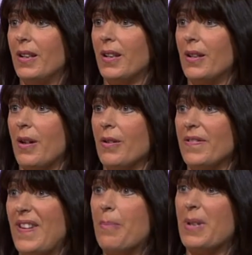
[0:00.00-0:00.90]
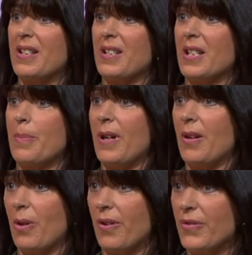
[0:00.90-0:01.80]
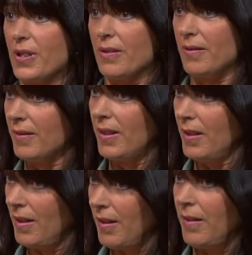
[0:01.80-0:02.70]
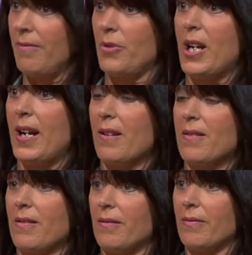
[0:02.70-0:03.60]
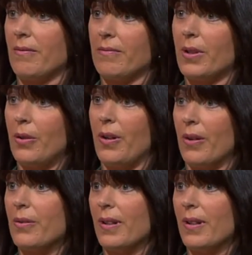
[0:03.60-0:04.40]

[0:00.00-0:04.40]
You know, families disappear off to chains, you know,